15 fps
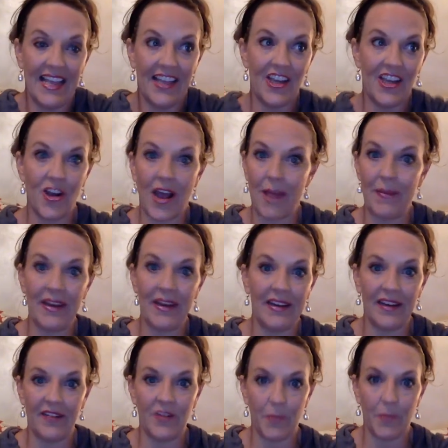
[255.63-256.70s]
I made
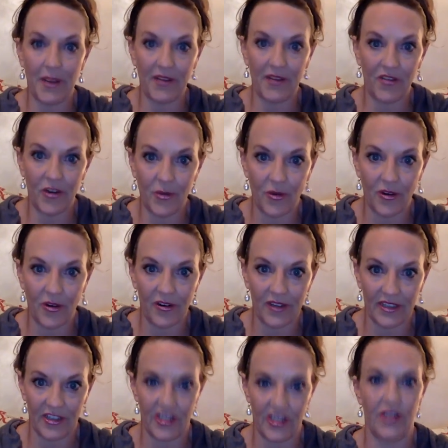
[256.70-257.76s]
enough to pay for a new car
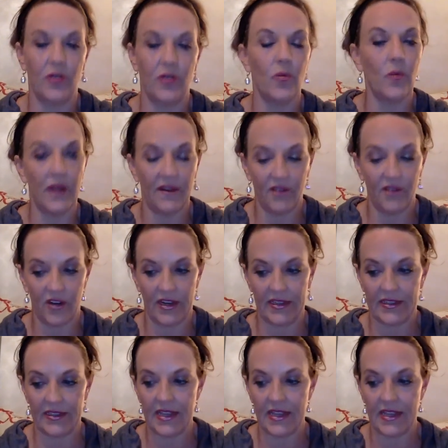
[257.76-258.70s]
last year, whatever it is.